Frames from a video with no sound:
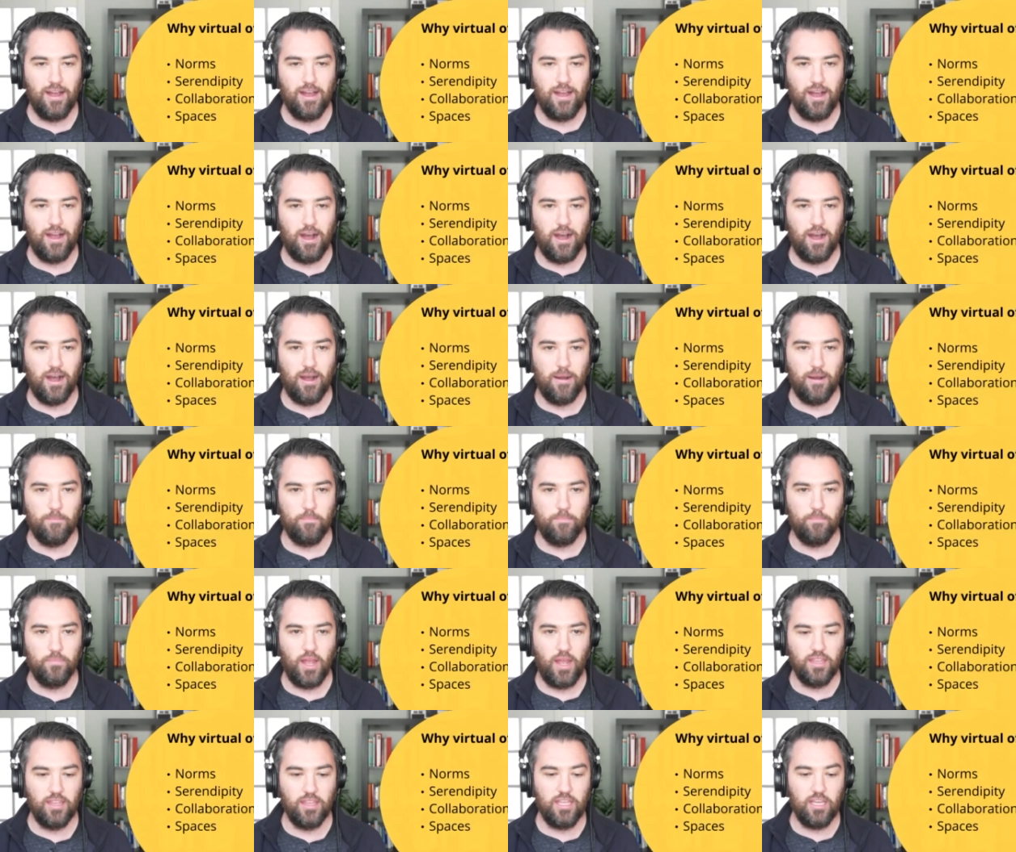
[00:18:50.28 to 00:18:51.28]
um,
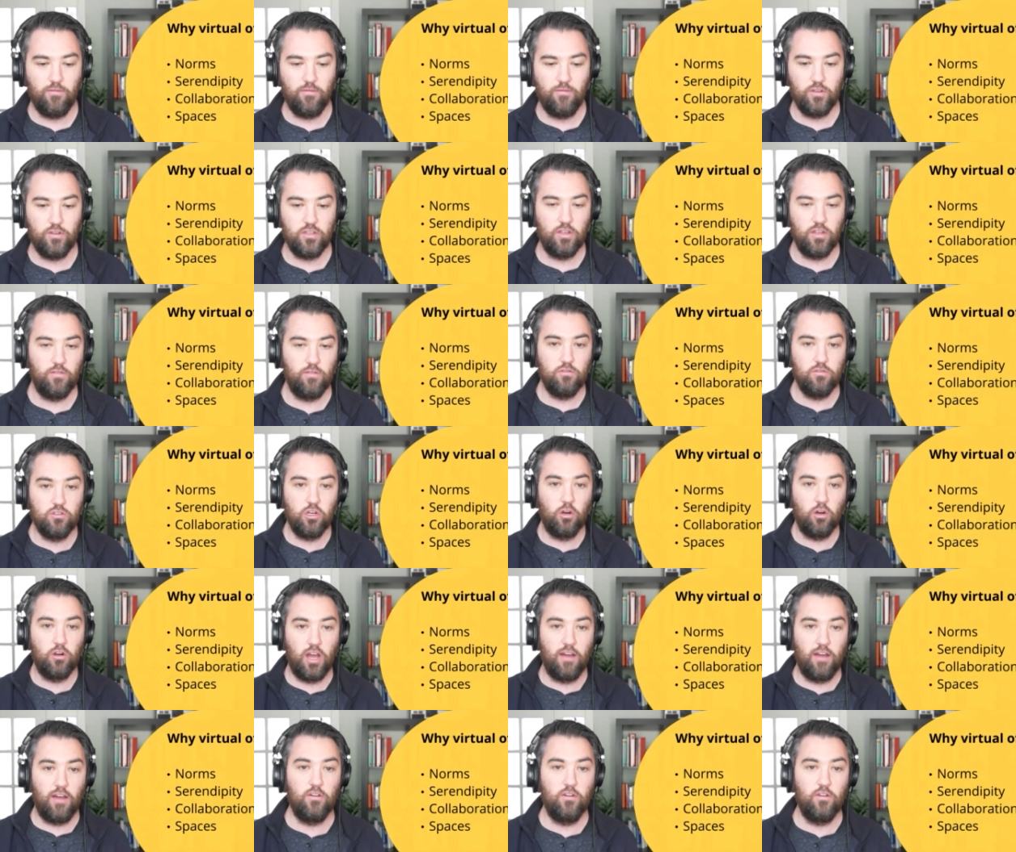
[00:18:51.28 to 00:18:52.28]
I think if, we, if you turn
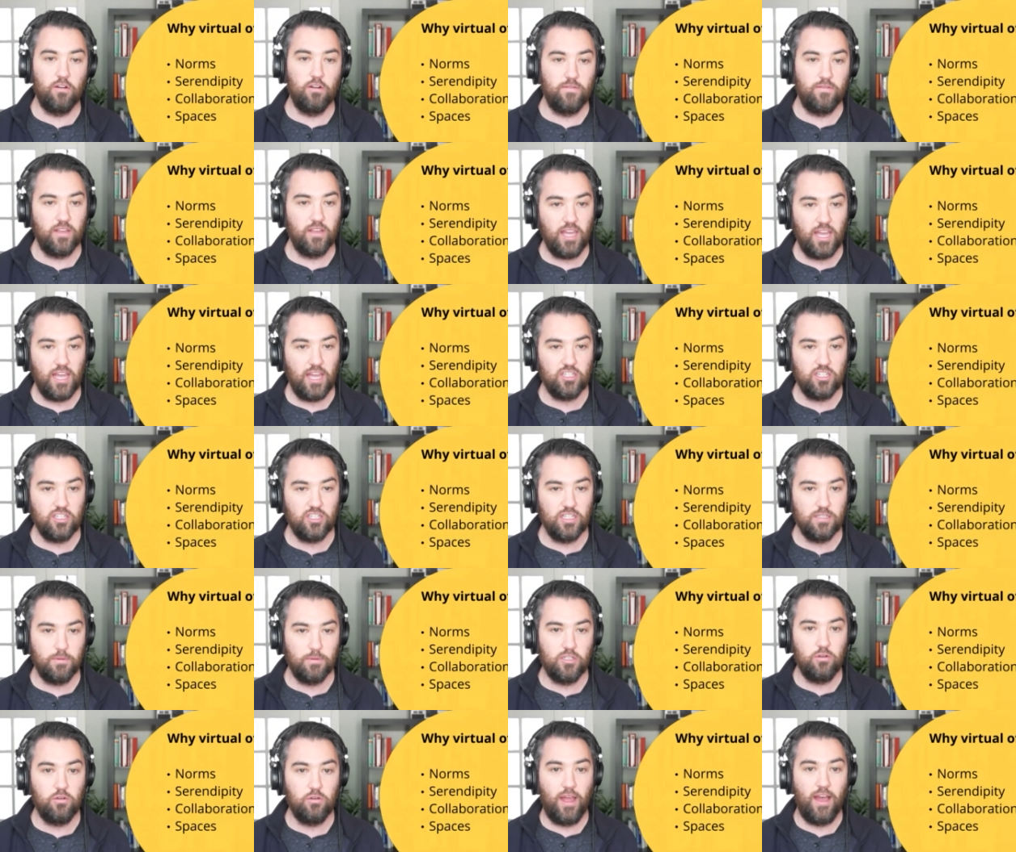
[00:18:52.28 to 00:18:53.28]
off notifications,
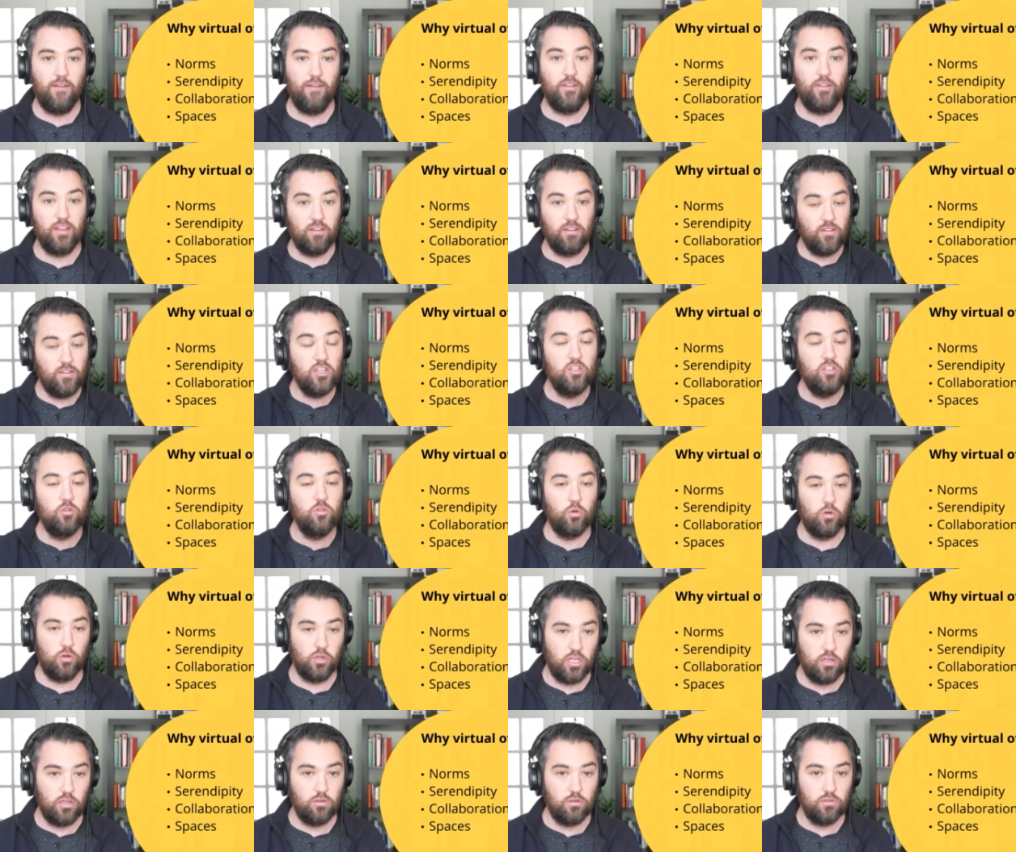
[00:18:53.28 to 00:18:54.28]
but you have like visual
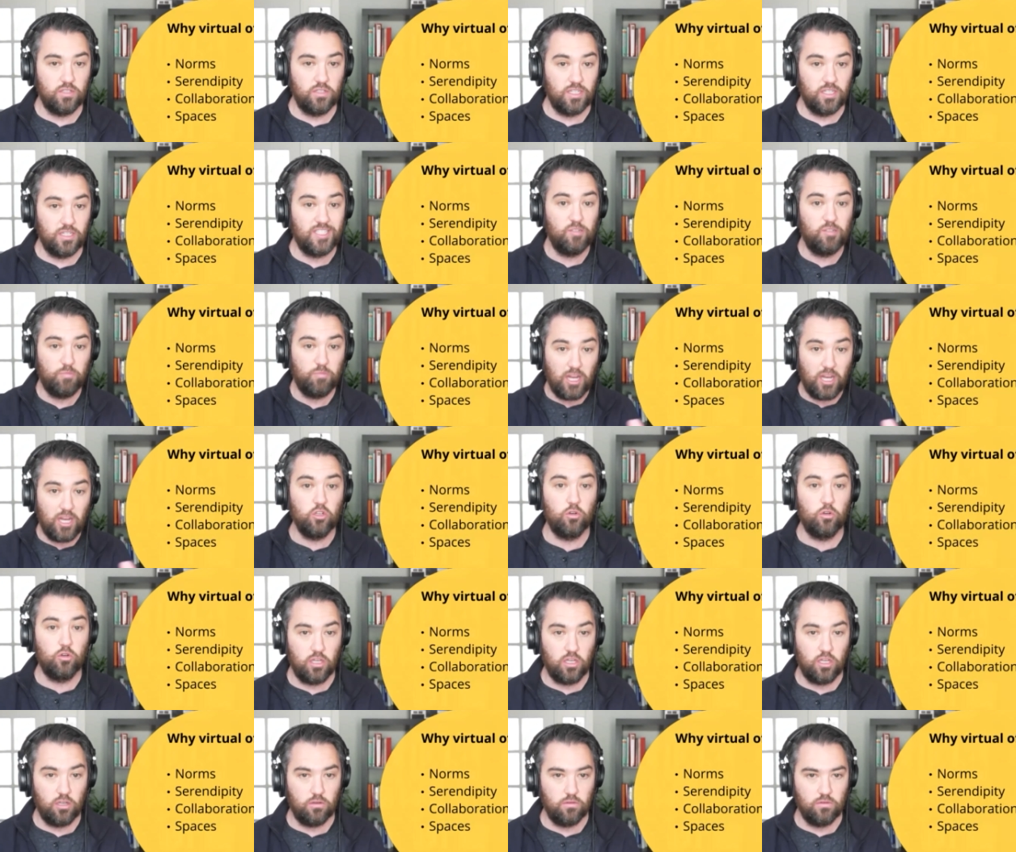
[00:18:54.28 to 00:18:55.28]
cues and spatial
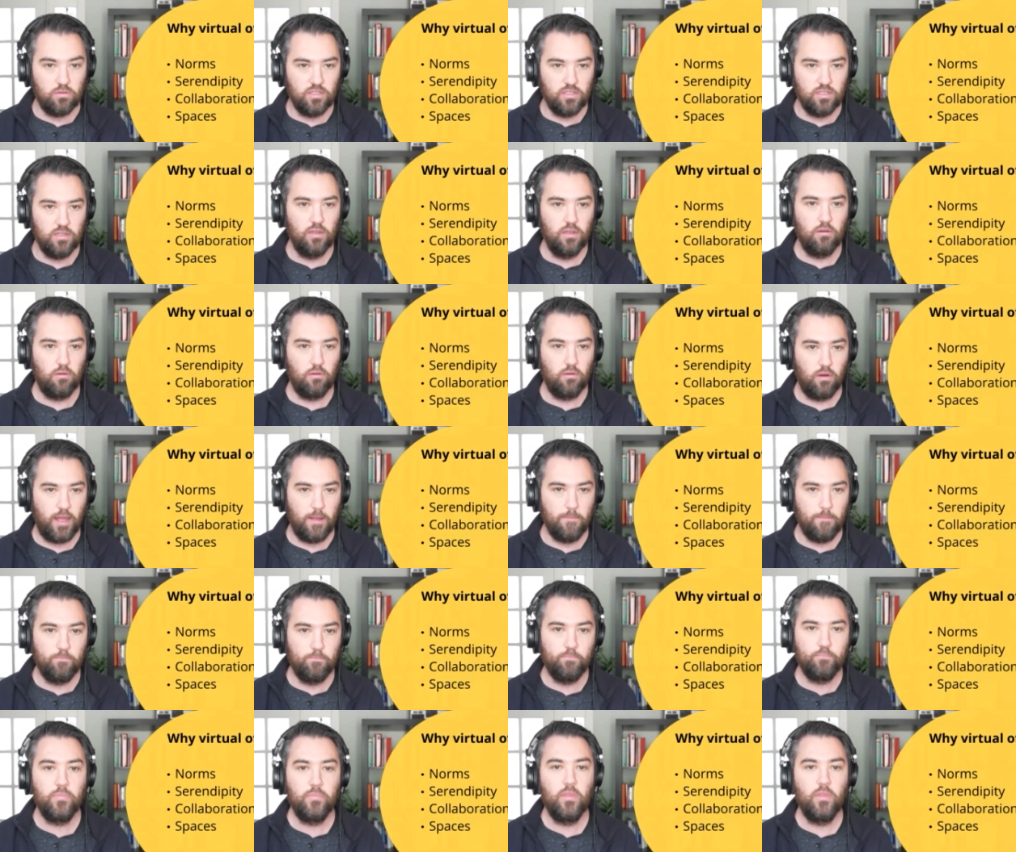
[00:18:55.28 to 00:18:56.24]
cues, right?